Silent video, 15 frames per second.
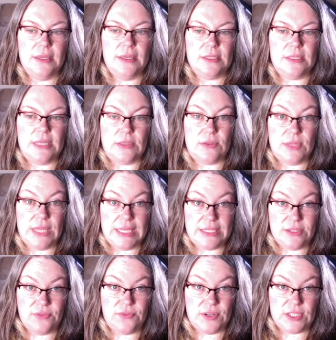So that's
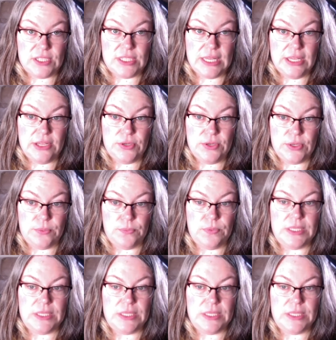the first thing you do.